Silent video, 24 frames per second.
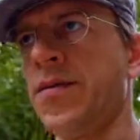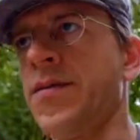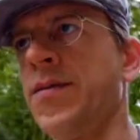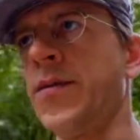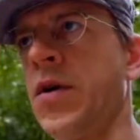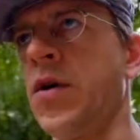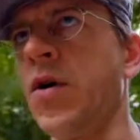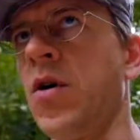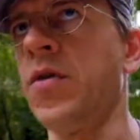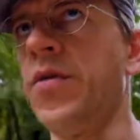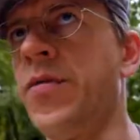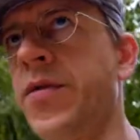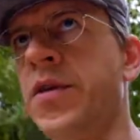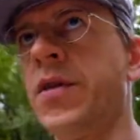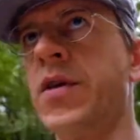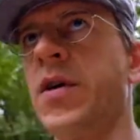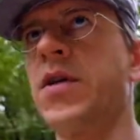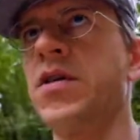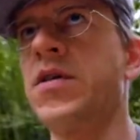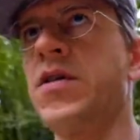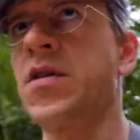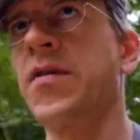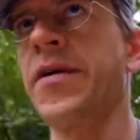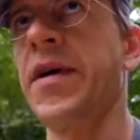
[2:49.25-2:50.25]
of
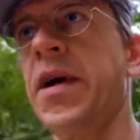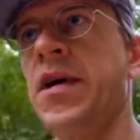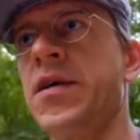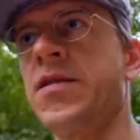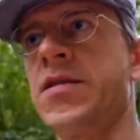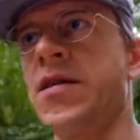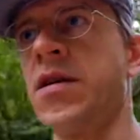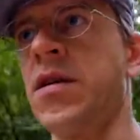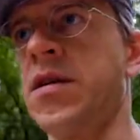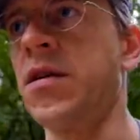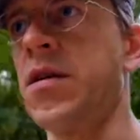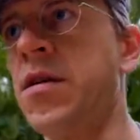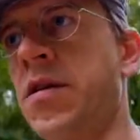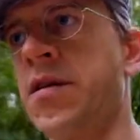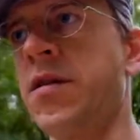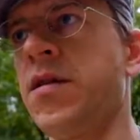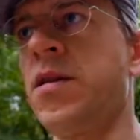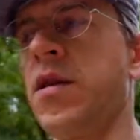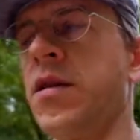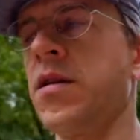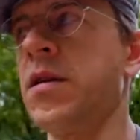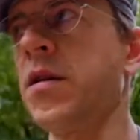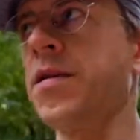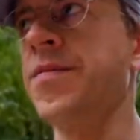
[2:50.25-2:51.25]
X-Trans, and
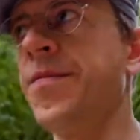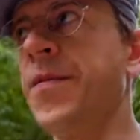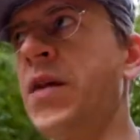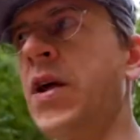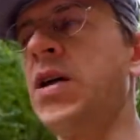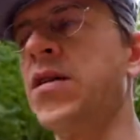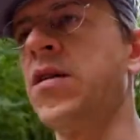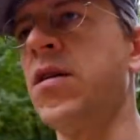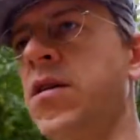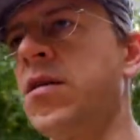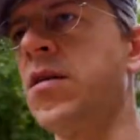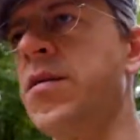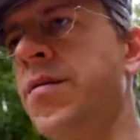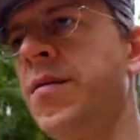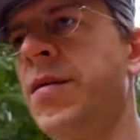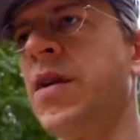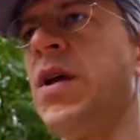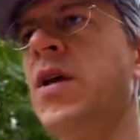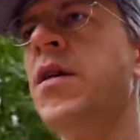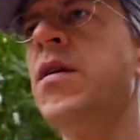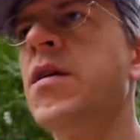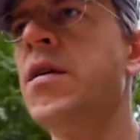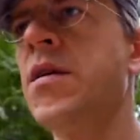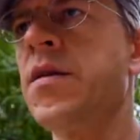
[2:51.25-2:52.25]
then other
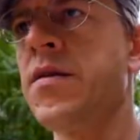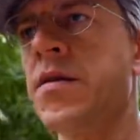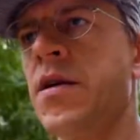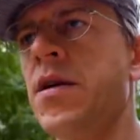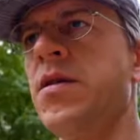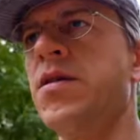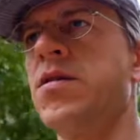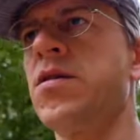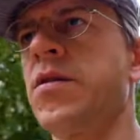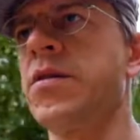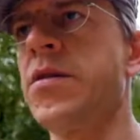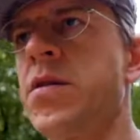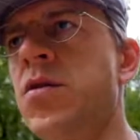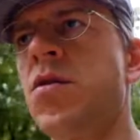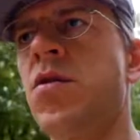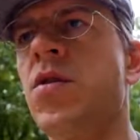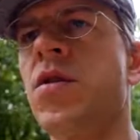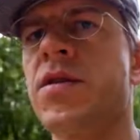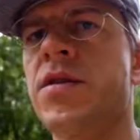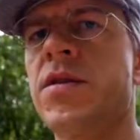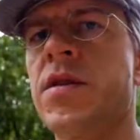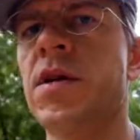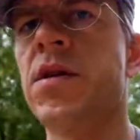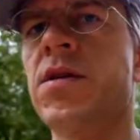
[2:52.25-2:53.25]
sensors, newer
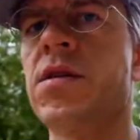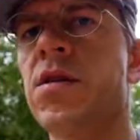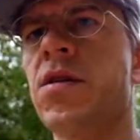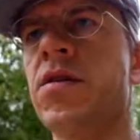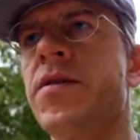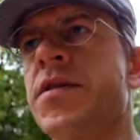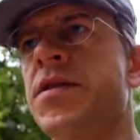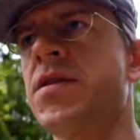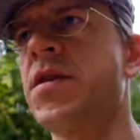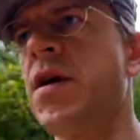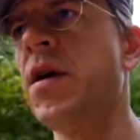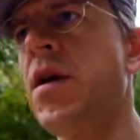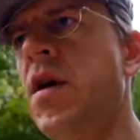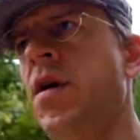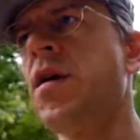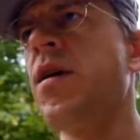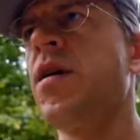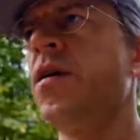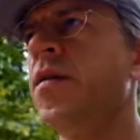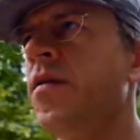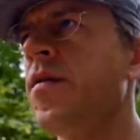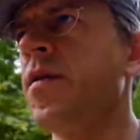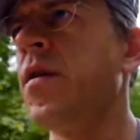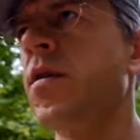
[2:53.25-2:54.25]
sensors,
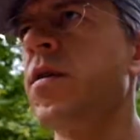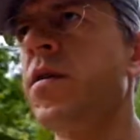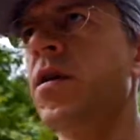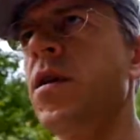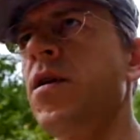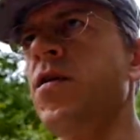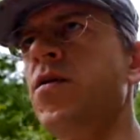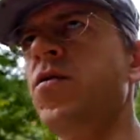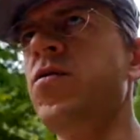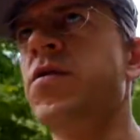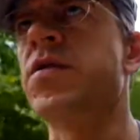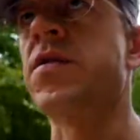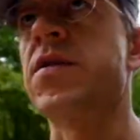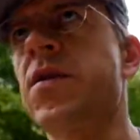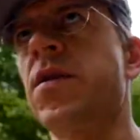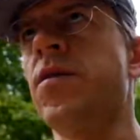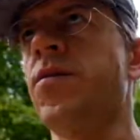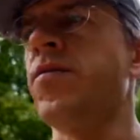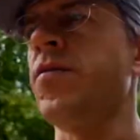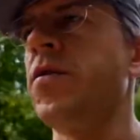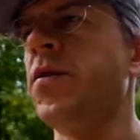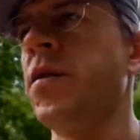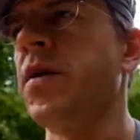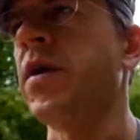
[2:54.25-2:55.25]
they lose
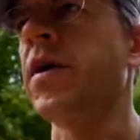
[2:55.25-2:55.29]
something.